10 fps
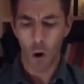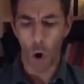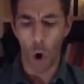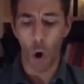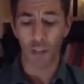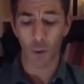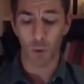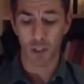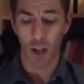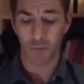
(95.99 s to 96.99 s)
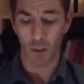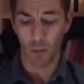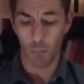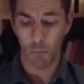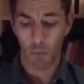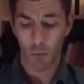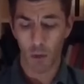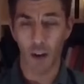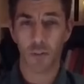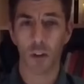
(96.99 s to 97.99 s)
all that was left of them,
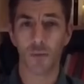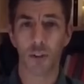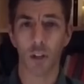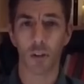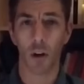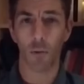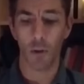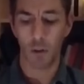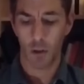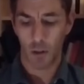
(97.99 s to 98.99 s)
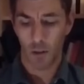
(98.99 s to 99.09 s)
left of 600.